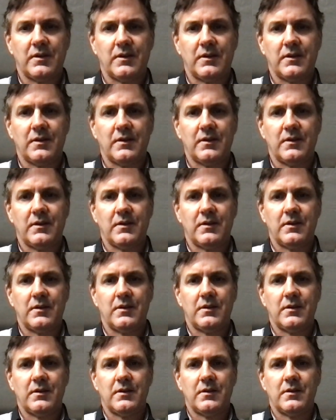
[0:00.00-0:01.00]

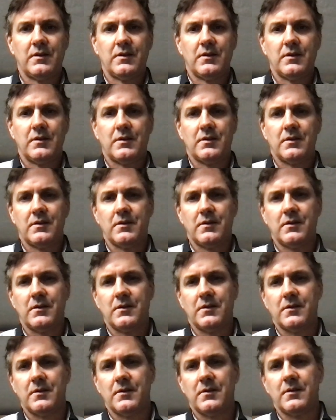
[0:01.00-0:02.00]

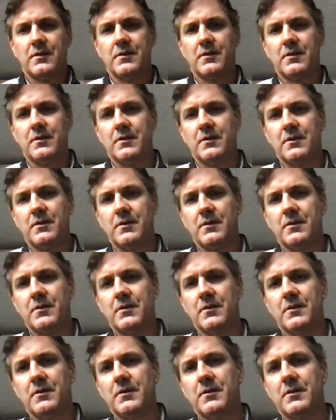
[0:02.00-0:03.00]

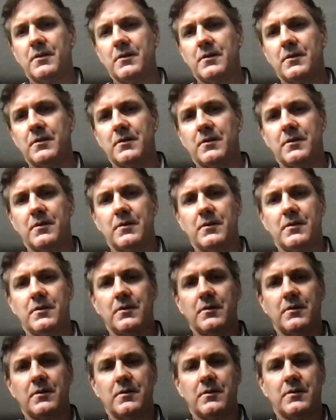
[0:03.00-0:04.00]

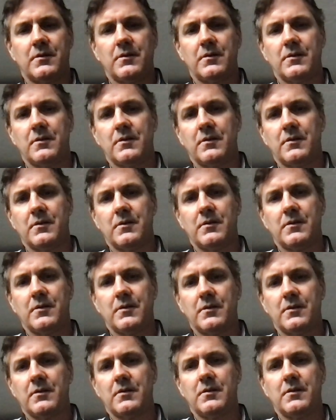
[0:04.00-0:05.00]

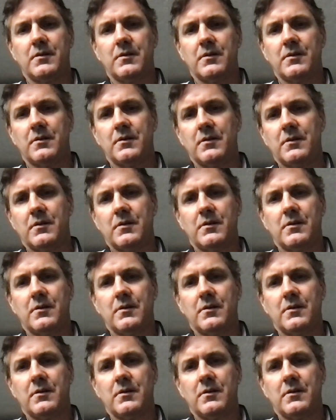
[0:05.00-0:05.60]
Nothing is said.